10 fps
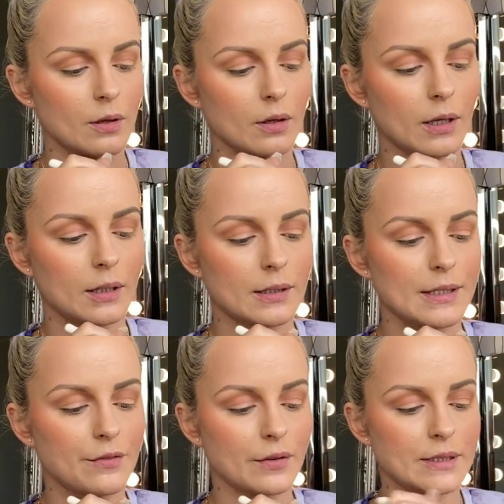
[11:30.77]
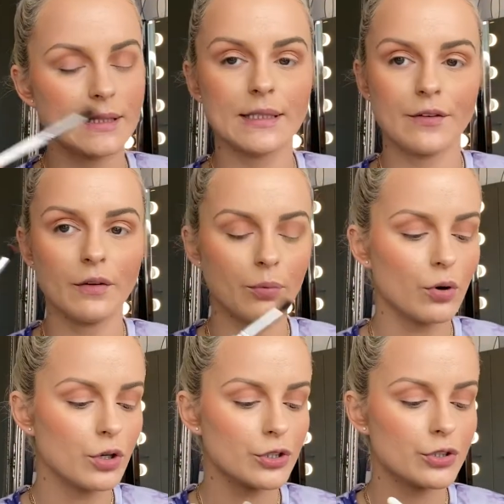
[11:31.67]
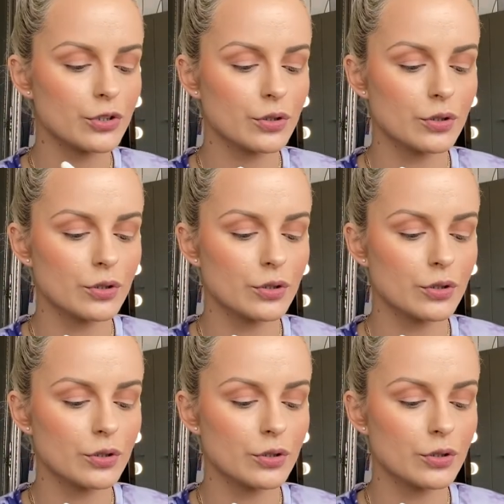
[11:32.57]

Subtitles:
and a different stiffer brush,